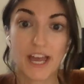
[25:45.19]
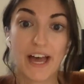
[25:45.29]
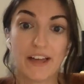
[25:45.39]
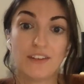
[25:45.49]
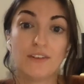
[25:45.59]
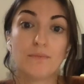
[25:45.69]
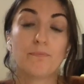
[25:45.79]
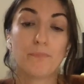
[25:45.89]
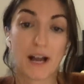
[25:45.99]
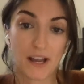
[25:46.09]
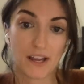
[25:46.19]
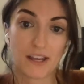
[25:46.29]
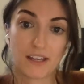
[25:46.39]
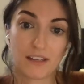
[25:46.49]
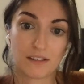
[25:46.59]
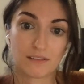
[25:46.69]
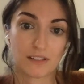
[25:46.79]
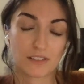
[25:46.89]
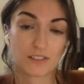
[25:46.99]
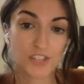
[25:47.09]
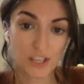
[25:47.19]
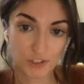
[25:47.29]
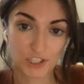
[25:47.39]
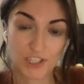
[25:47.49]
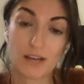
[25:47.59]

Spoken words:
And by extension,